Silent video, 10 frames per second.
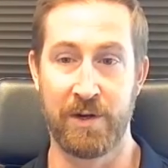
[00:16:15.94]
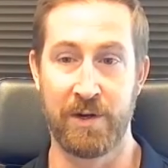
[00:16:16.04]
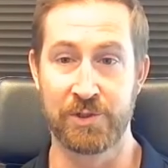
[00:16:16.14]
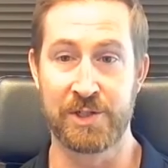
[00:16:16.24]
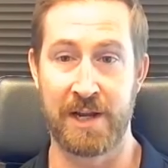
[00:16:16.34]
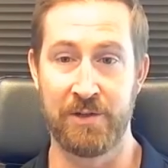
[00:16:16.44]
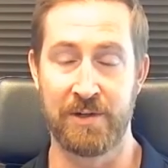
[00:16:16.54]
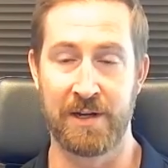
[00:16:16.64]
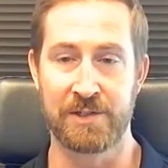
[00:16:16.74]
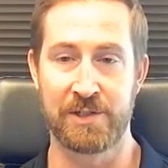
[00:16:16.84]
what you're saying
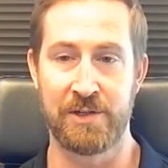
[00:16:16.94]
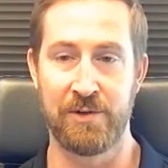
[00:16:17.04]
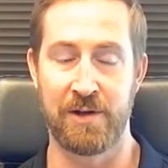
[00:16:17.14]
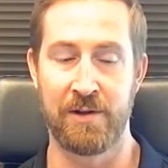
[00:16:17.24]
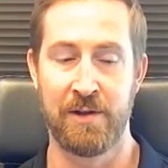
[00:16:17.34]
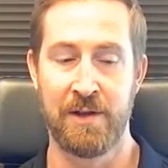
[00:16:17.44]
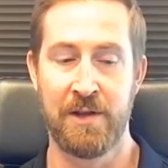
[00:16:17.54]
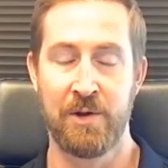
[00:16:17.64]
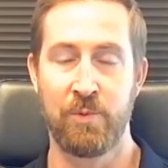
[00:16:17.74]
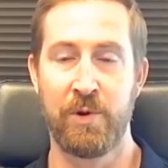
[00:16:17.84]
you can execute on.
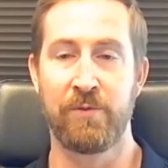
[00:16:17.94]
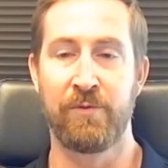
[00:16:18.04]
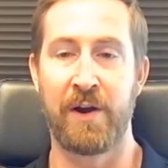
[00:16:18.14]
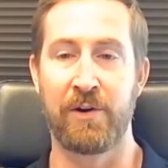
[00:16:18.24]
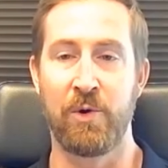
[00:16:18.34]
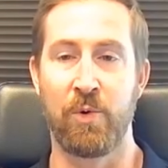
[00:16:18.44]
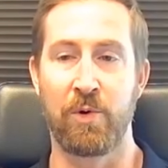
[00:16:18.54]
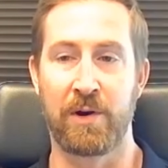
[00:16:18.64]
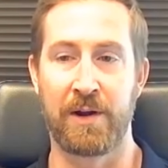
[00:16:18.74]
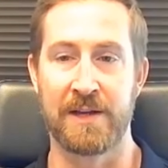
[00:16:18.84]
We were very
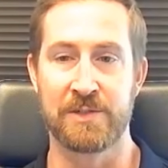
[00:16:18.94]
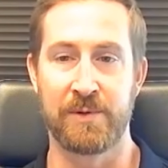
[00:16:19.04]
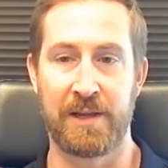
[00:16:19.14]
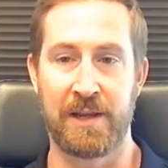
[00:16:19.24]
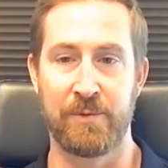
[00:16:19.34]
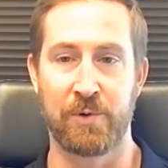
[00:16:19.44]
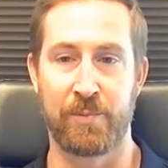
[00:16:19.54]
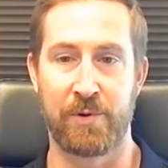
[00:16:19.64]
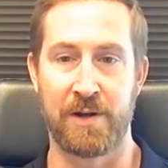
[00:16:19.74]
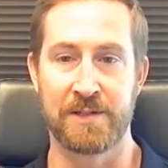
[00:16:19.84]
organized when it came to
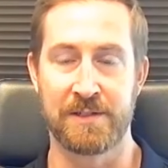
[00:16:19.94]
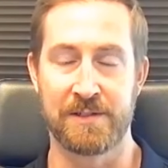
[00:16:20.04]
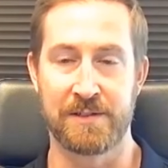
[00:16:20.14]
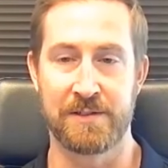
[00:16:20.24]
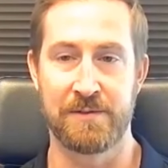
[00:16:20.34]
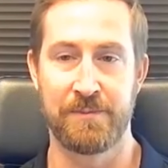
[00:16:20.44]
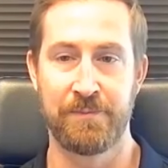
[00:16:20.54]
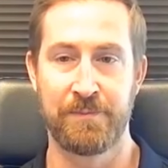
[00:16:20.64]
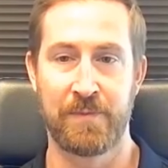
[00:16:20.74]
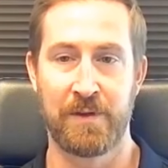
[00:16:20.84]
our processes.
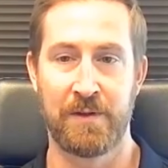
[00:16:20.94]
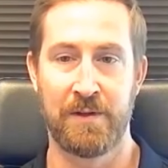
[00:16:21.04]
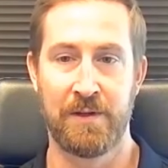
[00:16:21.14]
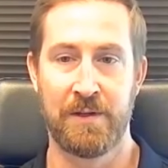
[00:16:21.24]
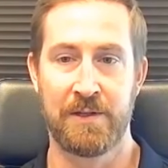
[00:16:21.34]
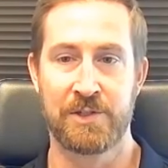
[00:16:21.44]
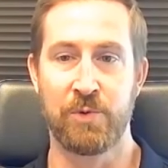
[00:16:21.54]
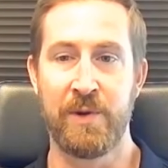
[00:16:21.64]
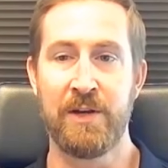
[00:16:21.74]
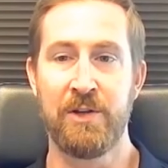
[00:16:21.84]

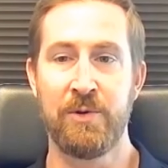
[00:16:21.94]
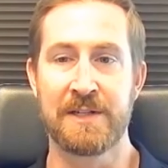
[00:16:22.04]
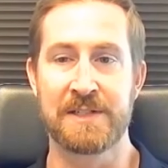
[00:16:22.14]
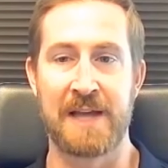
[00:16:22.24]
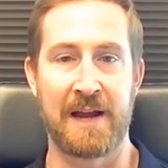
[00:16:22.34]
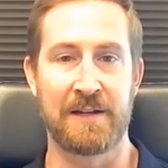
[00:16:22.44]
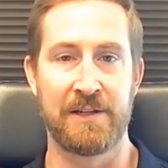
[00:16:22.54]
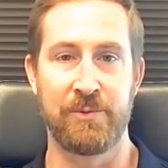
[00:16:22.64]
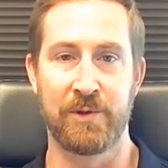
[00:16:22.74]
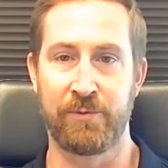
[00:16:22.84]
So we knew
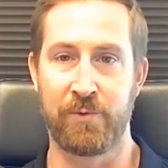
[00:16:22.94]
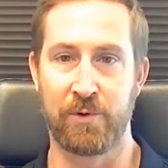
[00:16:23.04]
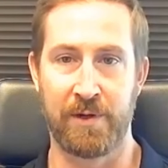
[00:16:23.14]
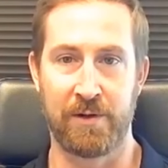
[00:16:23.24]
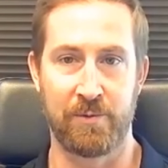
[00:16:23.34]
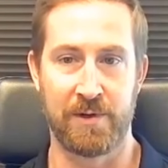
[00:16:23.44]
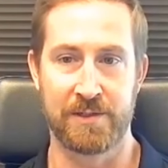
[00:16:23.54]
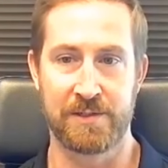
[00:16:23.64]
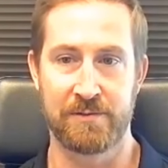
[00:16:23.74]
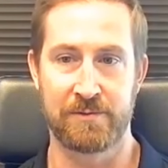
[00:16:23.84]
exactly what the formula
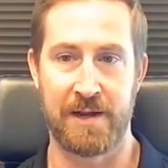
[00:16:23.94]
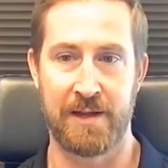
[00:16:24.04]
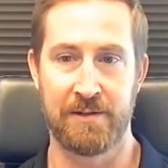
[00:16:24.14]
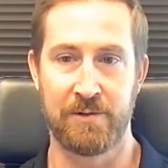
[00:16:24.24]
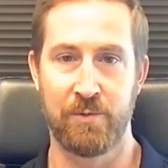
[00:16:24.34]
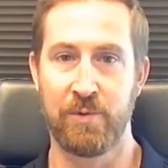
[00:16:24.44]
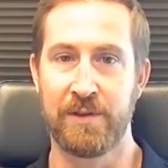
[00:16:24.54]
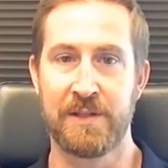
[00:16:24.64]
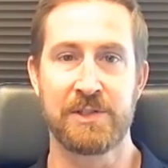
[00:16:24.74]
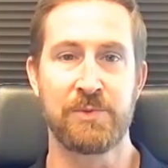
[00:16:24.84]
was, right?
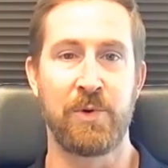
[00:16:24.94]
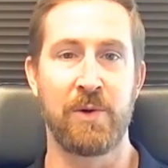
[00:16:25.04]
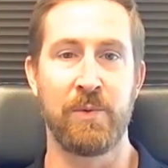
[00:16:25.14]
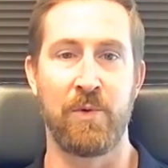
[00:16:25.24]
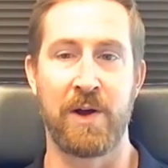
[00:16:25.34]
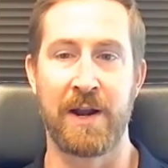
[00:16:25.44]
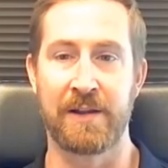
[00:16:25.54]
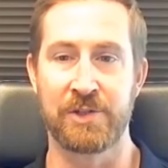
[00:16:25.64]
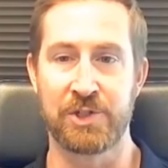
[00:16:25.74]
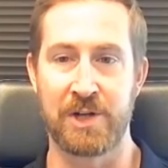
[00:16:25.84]
This is what we want
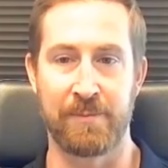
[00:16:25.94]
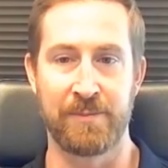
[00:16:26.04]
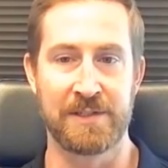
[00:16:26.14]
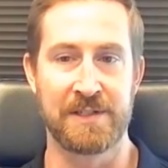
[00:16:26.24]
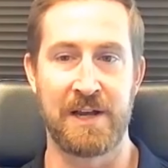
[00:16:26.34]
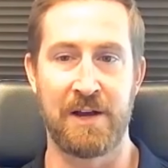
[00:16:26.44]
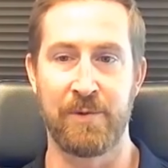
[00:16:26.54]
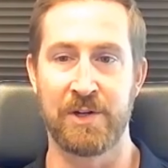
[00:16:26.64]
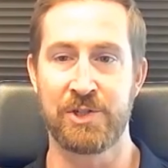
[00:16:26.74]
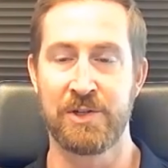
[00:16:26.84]
out of the shop. This is how
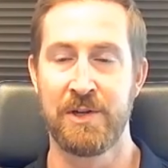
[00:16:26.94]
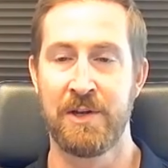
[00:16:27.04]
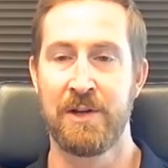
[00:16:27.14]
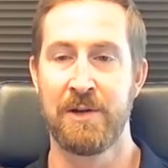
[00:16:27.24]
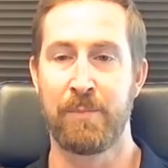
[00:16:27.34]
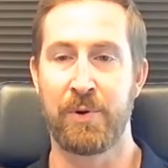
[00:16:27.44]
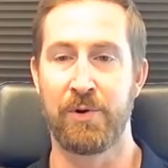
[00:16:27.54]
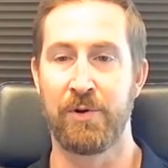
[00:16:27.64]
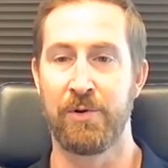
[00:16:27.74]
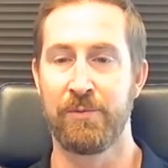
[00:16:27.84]
much
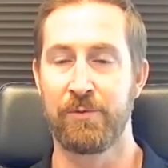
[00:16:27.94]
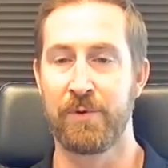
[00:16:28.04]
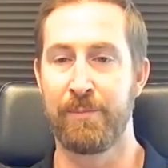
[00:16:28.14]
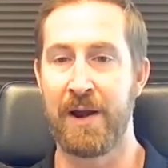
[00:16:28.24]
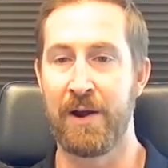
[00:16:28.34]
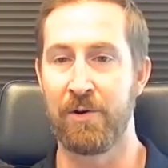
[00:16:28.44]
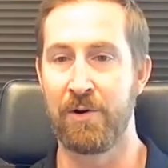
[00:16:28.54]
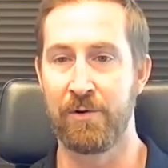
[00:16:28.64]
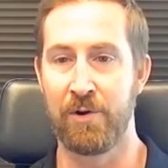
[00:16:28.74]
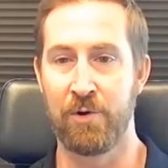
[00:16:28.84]
per repair
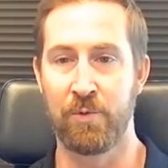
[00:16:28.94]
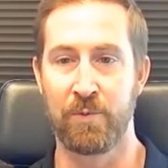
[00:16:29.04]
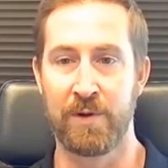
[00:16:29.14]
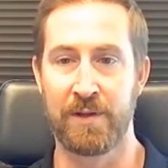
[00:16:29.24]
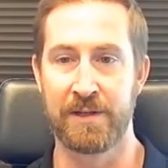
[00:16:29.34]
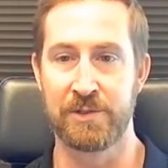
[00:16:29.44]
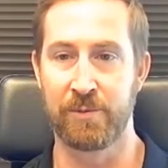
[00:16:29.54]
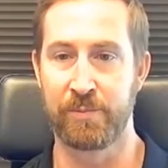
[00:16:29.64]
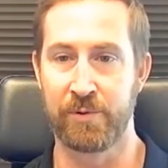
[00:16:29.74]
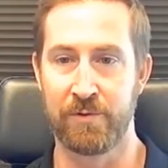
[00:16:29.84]
RO we're willing
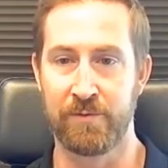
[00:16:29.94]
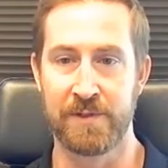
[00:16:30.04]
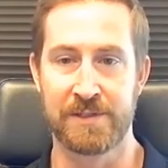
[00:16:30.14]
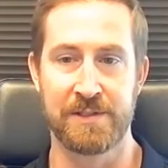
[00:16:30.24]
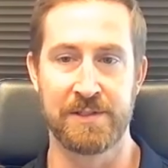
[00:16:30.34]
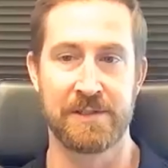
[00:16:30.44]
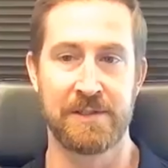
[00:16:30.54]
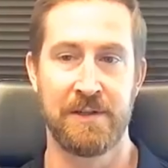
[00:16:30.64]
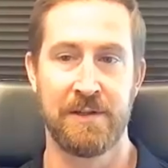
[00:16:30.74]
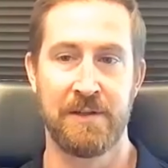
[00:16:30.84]
to approve. This is